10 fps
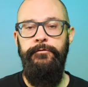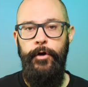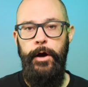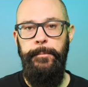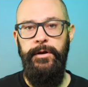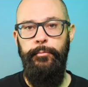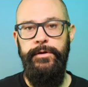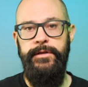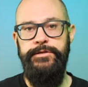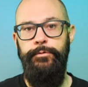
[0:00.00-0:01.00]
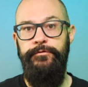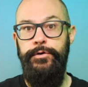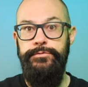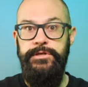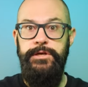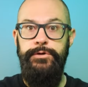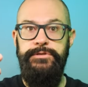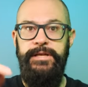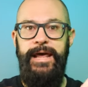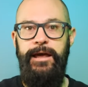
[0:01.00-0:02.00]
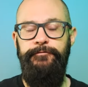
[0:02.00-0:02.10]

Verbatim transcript: for helping to bring this review to you today.